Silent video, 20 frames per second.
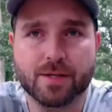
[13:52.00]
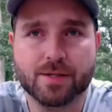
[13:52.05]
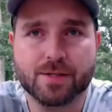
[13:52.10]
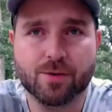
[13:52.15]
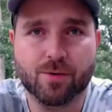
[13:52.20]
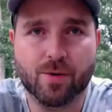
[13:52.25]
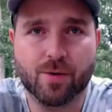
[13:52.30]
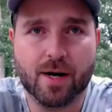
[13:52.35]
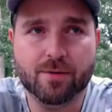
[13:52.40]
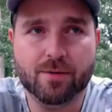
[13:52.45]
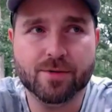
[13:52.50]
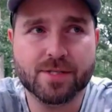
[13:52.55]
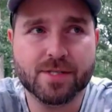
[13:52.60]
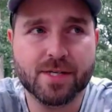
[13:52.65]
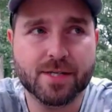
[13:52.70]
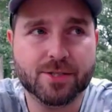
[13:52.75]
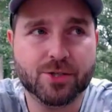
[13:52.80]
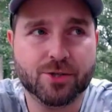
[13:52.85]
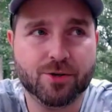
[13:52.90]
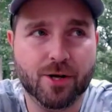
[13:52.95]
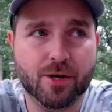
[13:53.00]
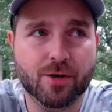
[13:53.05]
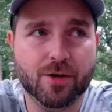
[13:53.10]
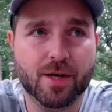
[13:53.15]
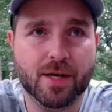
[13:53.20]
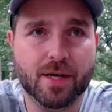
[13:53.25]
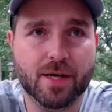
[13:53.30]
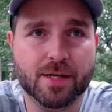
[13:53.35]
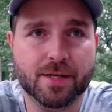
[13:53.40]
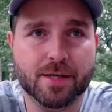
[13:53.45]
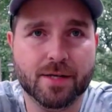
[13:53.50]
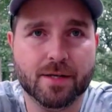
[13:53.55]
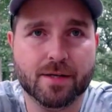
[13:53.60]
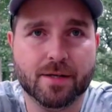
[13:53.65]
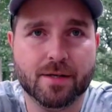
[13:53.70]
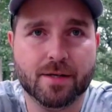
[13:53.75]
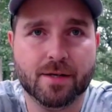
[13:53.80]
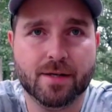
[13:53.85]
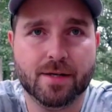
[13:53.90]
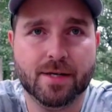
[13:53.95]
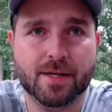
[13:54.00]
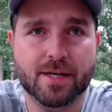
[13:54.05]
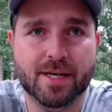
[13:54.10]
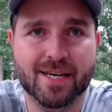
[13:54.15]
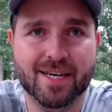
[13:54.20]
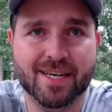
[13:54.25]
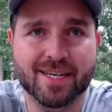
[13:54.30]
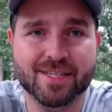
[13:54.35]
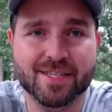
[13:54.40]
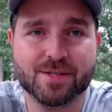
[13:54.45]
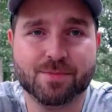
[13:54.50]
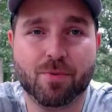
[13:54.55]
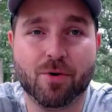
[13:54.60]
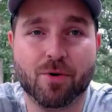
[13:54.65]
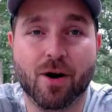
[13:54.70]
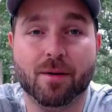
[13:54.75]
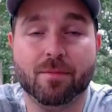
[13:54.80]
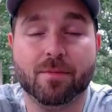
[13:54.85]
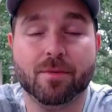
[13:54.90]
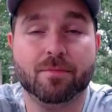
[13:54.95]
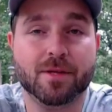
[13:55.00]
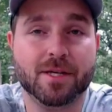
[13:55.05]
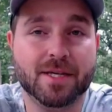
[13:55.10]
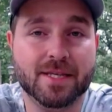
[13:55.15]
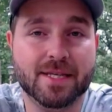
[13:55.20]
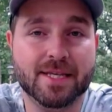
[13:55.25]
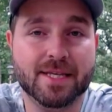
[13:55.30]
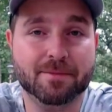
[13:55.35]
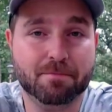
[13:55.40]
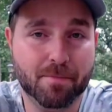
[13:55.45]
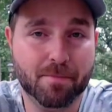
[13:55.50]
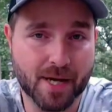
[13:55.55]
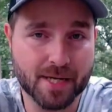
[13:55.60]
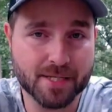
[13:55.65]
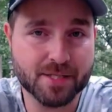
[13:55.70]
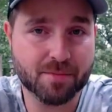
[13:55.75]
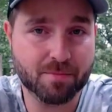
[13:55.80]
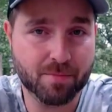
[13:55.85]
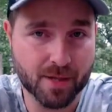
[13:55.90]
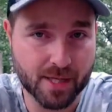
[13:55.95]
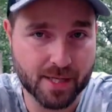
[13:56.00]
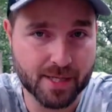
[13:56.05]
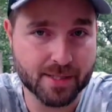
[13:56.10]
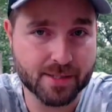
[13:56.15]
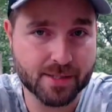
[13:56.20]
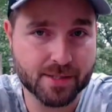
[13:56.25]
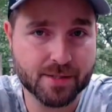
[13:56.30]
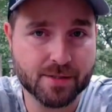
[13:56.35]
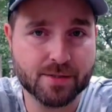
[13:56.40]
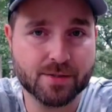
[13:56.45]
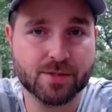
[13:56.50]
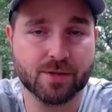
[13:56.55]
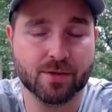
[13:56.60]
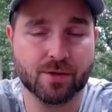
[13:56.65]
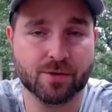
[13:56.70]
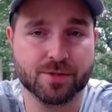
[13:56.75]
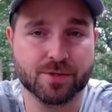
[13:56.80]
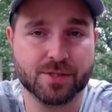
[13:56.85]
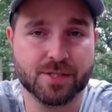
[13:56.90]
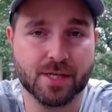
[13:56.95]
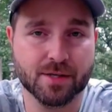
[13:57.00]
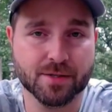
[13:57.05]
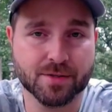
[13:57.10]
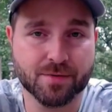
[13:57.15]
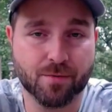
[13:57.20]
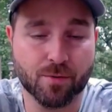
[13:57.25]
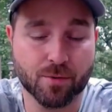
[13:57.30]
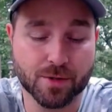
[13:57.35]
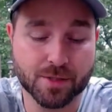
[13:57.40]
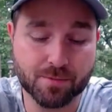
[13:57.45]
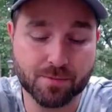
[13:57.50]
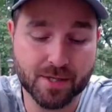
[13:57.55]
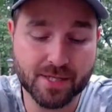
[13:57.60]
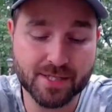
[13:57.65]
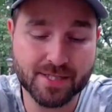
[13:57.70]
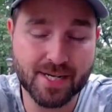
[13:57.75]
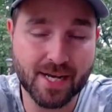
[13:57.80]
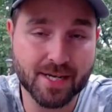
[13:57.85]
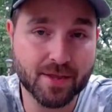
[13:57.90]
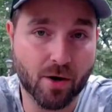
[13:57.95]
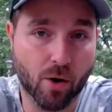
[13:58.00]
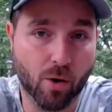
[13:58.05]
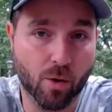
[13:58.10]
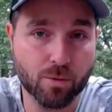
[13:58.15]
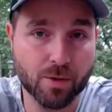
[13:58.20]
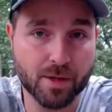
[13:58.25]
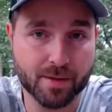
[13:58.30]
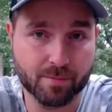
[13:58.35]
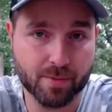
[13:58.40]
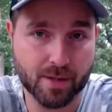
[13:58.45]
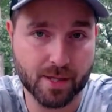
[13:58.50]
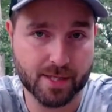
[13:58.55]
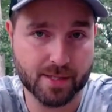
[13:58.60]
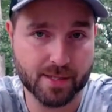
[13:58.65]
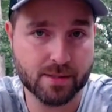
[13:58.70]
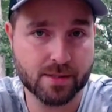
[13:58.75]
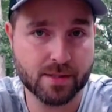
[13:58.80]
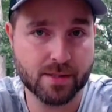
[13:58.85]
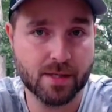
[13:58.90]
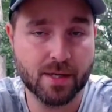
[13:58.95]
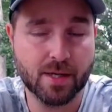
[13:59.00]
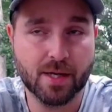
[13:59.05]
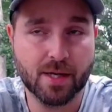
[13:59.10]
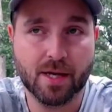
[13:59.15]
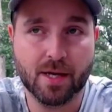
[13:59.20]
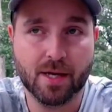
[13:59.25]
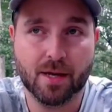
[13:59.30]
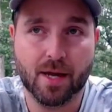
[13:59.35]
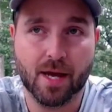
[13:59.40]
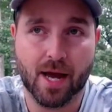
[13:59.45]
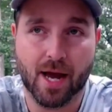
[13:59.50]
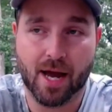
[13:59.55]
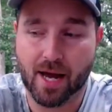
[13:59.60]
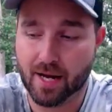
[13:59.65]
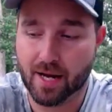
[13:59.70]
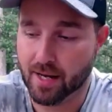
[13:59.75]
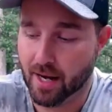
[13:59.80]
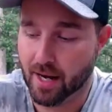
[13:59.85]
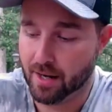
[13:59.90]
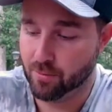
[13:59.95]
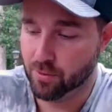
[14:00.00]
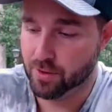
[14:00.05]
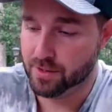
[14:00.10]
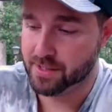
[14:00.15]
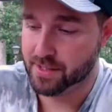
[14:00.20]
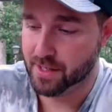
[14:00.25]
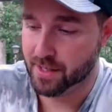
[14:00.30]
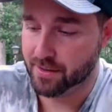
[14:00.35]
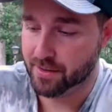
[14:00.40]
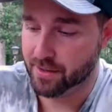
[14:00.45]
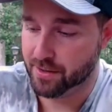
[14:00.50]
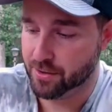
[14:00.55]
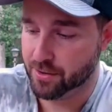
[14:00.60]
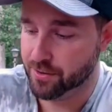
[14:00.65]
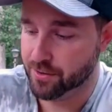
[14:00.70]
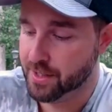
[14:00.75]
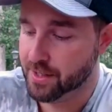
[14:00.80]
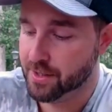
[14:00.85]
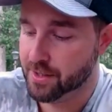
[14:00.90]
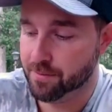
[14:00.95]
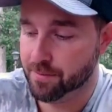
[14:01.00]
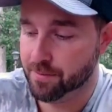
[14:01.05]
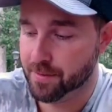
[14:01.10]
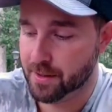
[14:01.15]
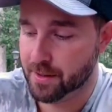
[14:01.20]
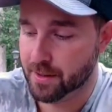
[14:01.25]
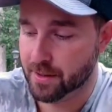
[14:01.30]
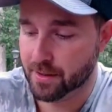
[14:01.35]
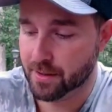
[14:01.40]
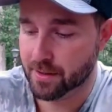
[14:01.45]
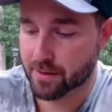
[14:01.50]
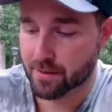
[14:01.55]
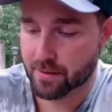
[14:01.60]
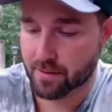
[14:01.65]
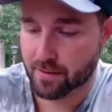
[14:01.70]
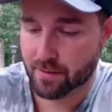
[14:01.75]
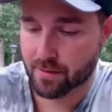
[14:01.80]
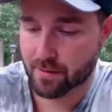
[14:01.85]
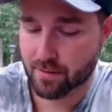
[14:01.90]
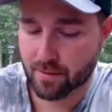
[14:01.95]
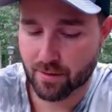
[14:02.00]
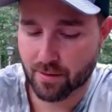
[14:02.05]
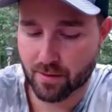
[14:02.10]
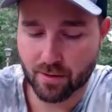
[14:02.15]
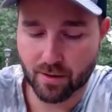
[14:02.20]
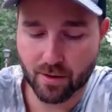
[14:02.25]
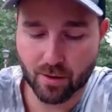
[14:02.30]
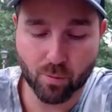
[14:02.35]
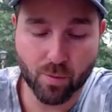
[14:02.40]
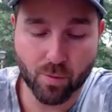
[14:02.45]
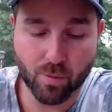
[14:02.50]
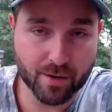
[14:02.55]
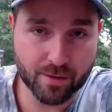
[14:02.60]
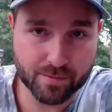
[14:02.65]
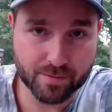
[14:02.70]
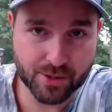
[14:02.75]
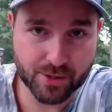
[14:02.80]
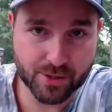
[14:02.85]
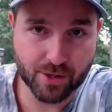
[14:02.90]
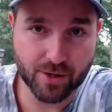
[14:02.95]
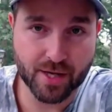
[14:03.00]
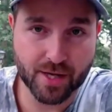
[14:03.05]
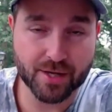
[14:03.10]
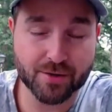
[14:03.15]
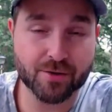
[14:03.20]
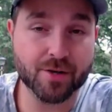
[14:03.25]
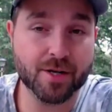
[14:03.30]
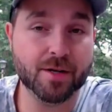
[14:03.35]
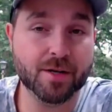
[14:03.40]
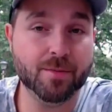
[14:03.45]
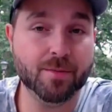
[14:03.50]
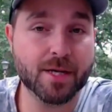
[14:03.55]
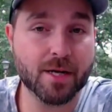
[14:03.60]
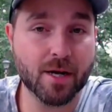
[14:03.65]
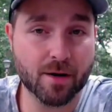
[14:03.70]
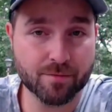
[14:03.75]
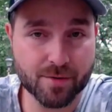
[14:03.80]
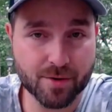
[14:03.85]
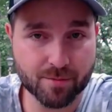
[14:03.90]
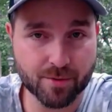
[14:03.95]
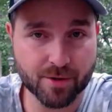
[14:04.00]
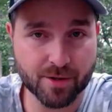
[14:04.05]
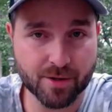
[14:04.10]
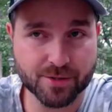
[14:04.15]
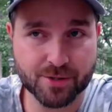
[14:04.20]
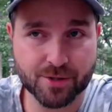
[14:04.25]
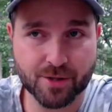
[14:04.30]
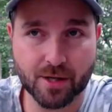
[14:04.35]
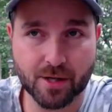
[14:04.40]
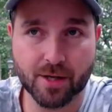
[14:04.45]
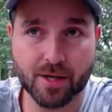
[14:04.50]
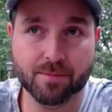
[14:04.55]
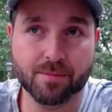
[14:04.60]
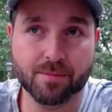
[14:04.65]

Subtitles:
so I would say Trailhead is probably the best place to learn Salesforce, but it's not the only place. I would say that you need to be aware of Trailhead. You need to be comfortable on Trailhead,